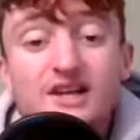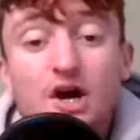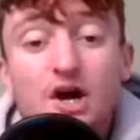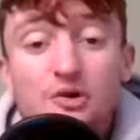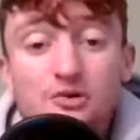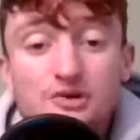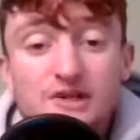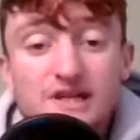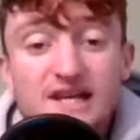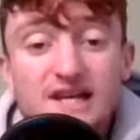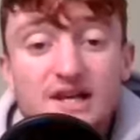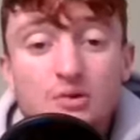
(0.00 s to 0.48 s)

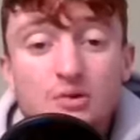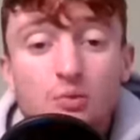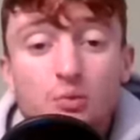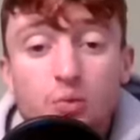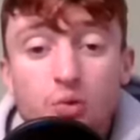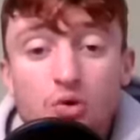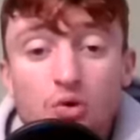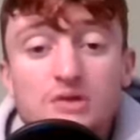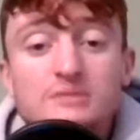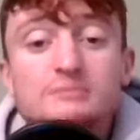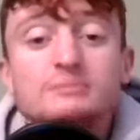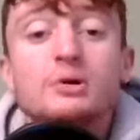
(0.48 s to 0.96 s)
only hit
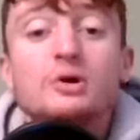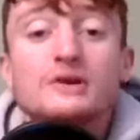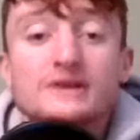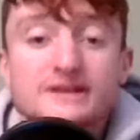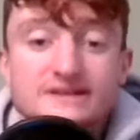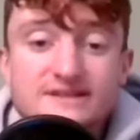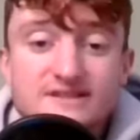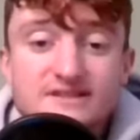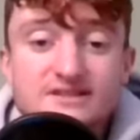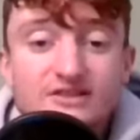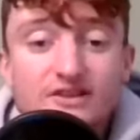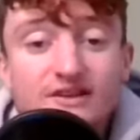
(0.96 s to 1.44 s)
1
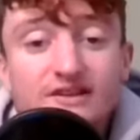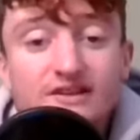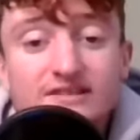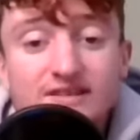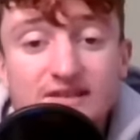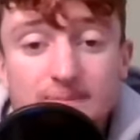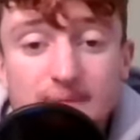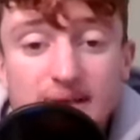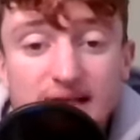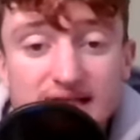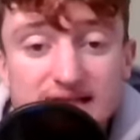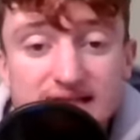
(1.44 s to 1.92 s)
point in 30
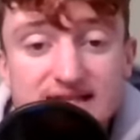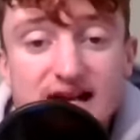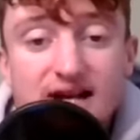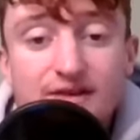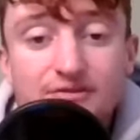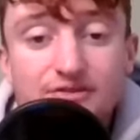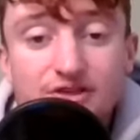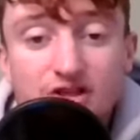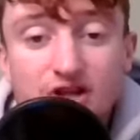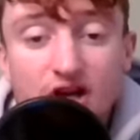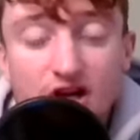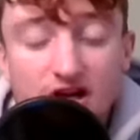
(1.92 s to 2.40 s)
minutes
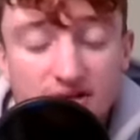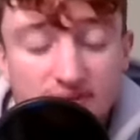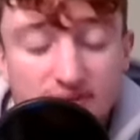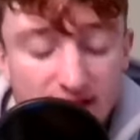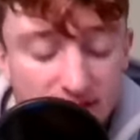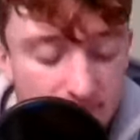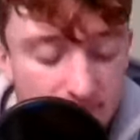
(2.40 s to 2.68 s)
after Conor